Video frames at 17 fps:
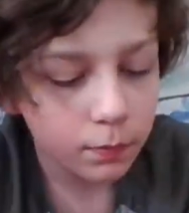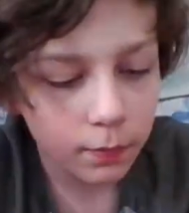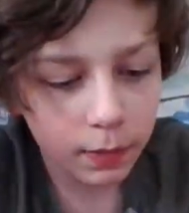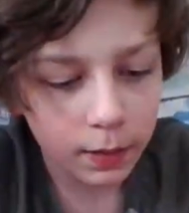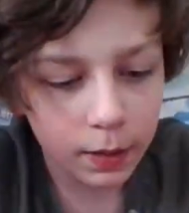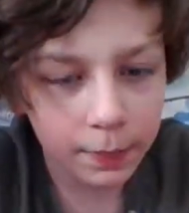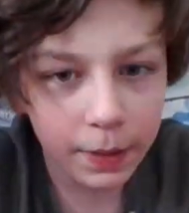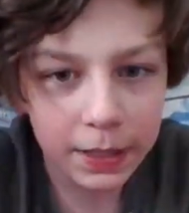
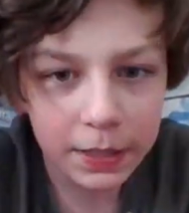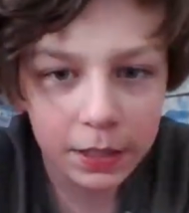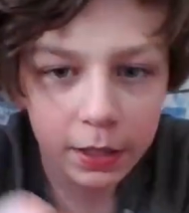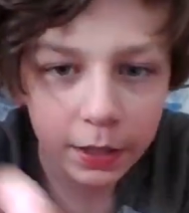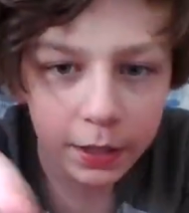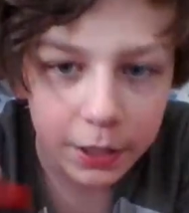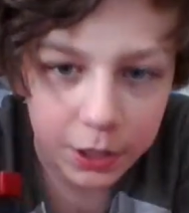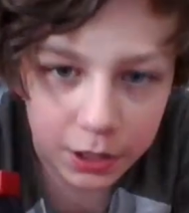And
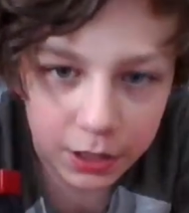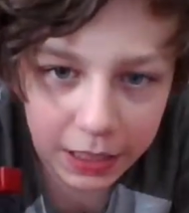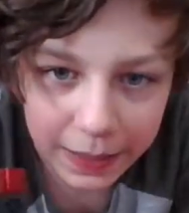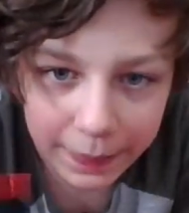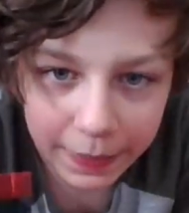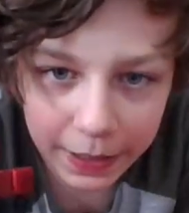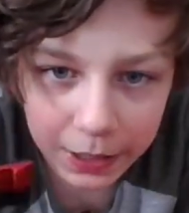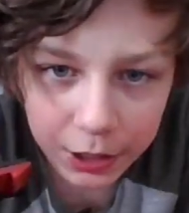basically, you just need to
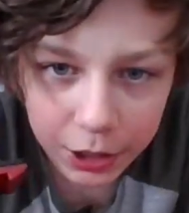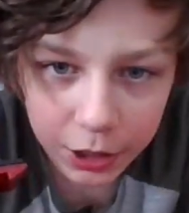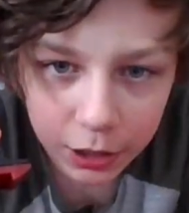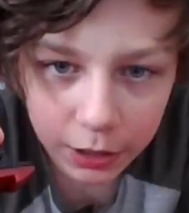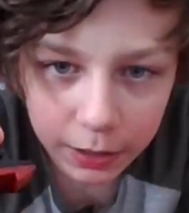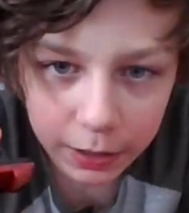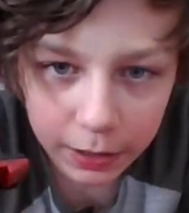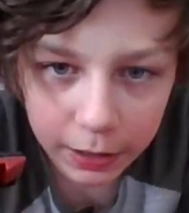make
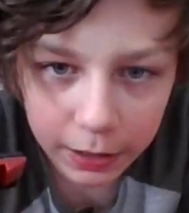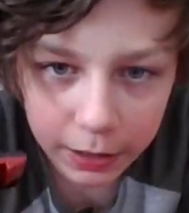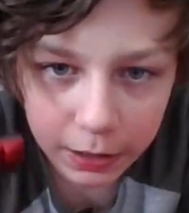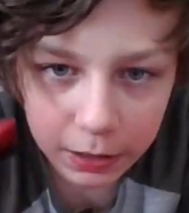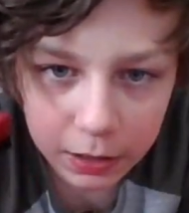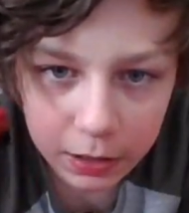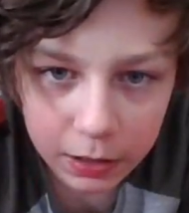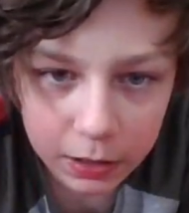2 of
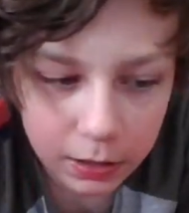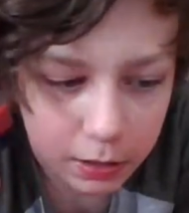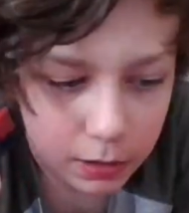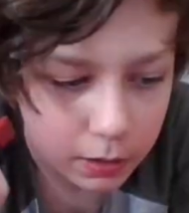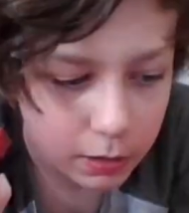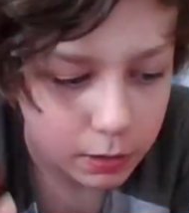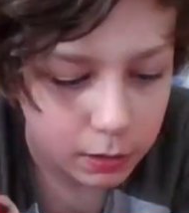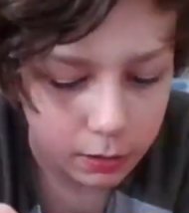these
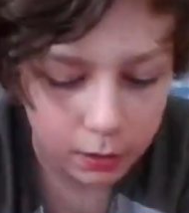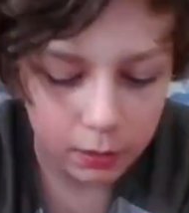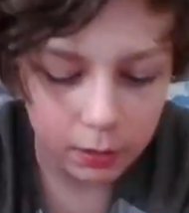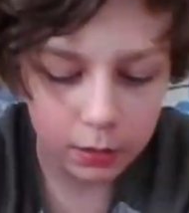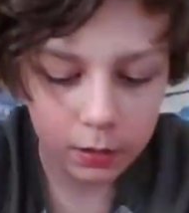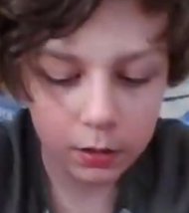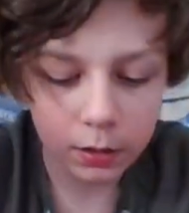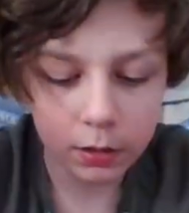
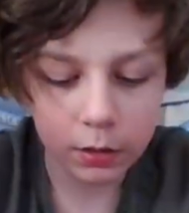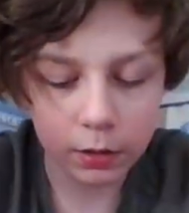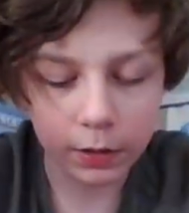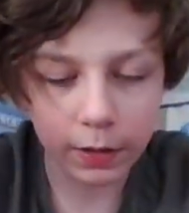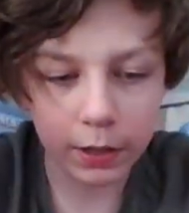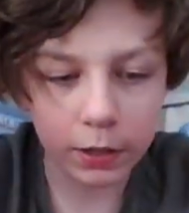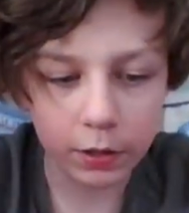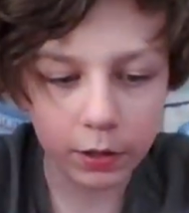so
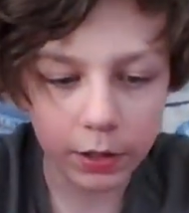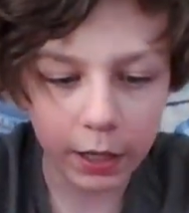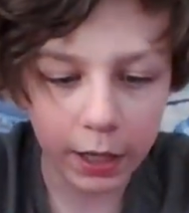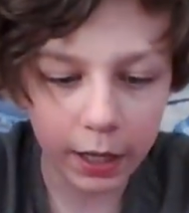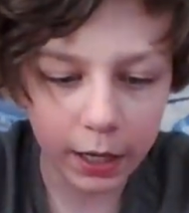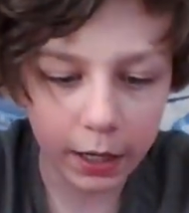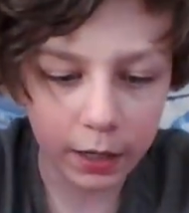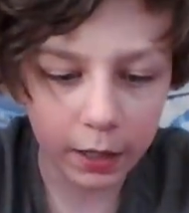that you
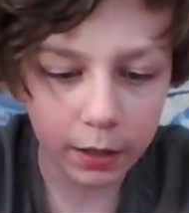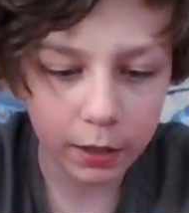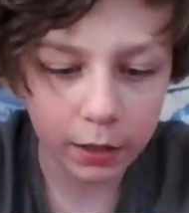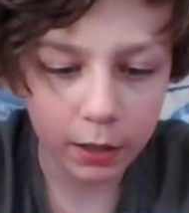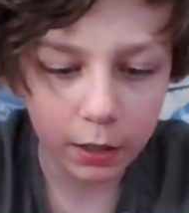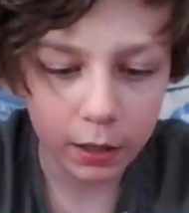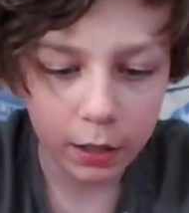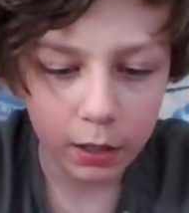can
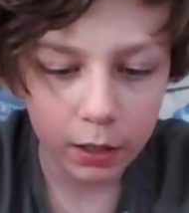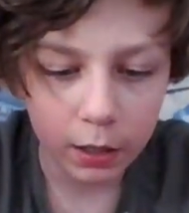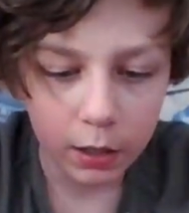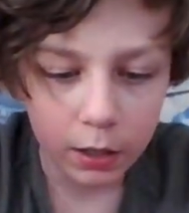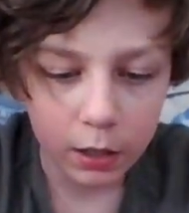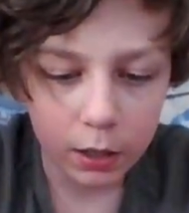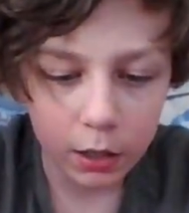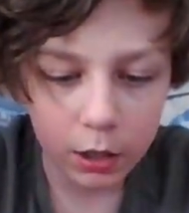
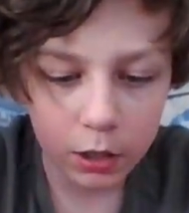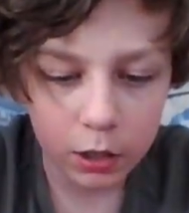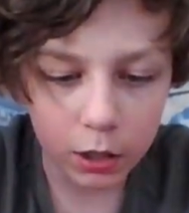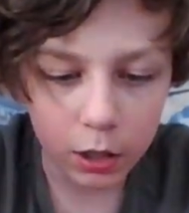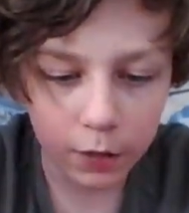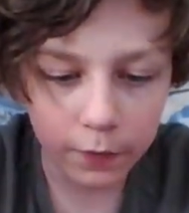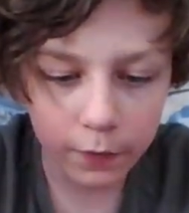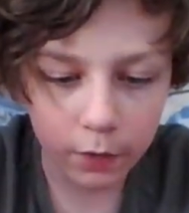
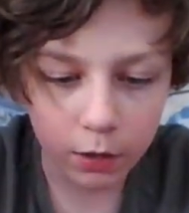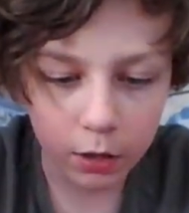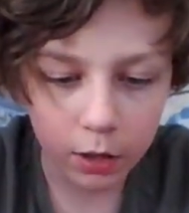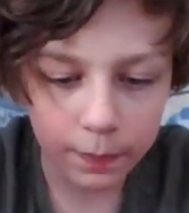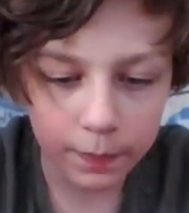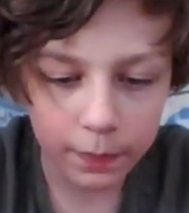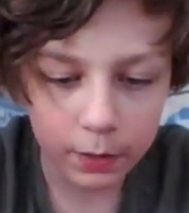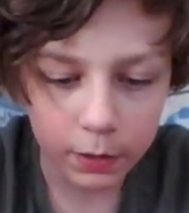cover
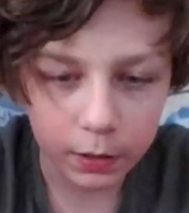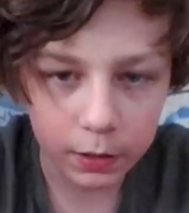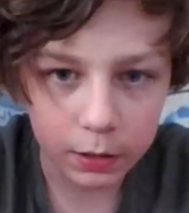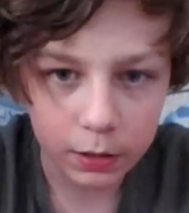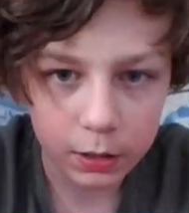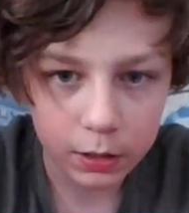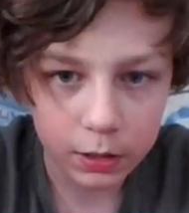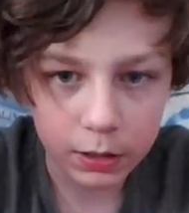up his
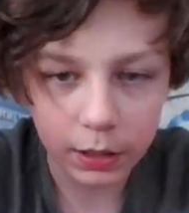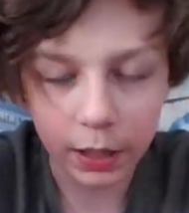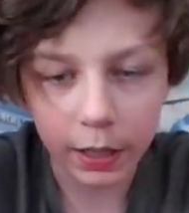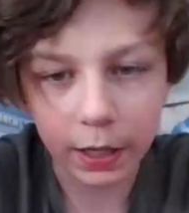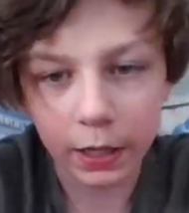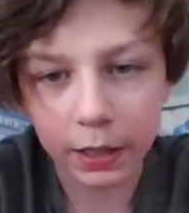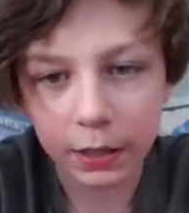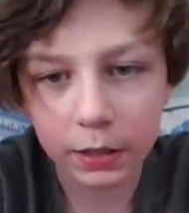
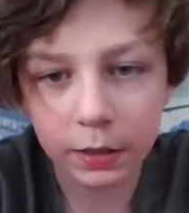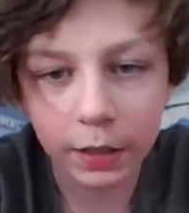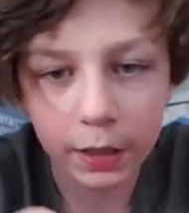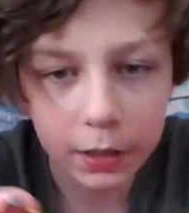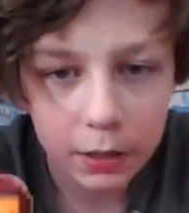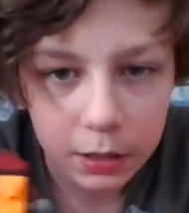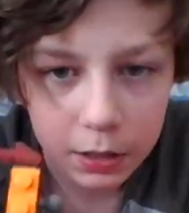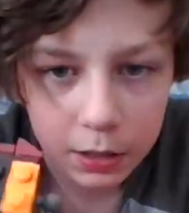sides
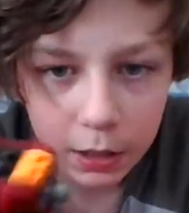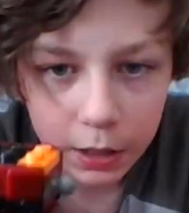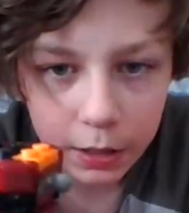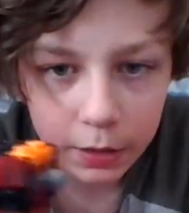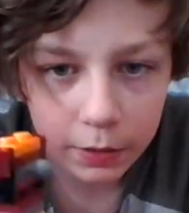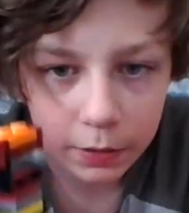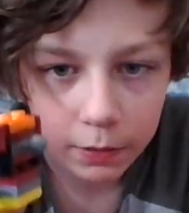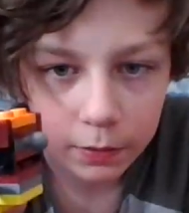like
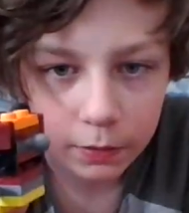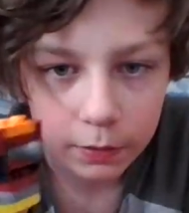so.